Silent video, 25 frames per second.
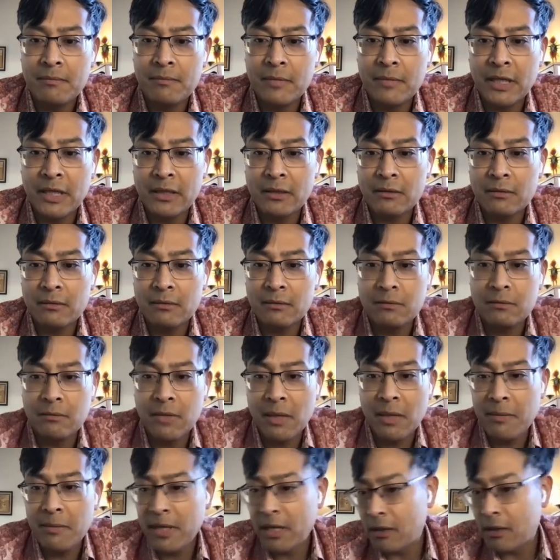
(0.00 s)
But
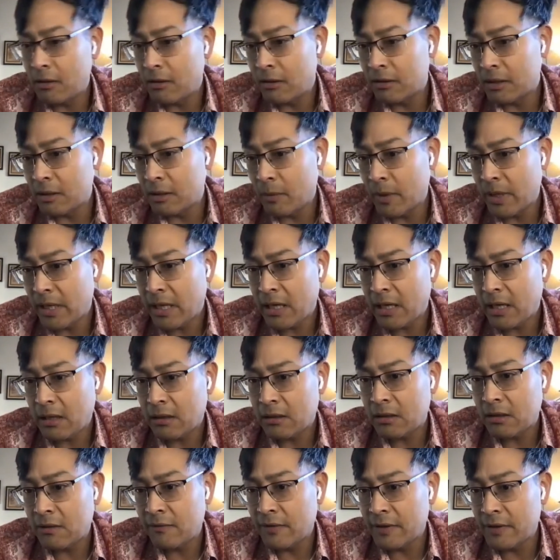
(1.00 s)
maybe along the way here, I'll
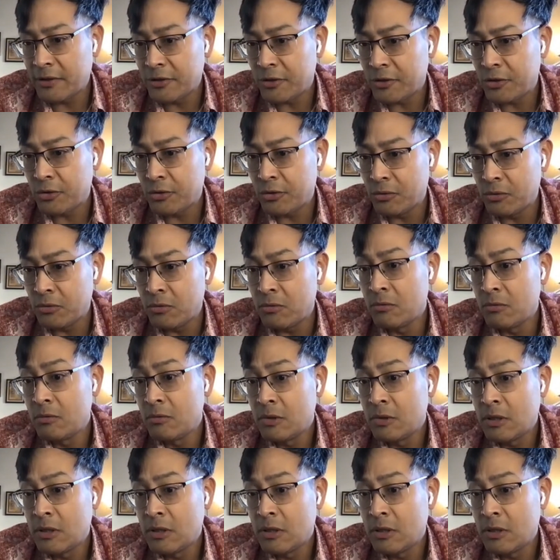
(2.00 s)
convince you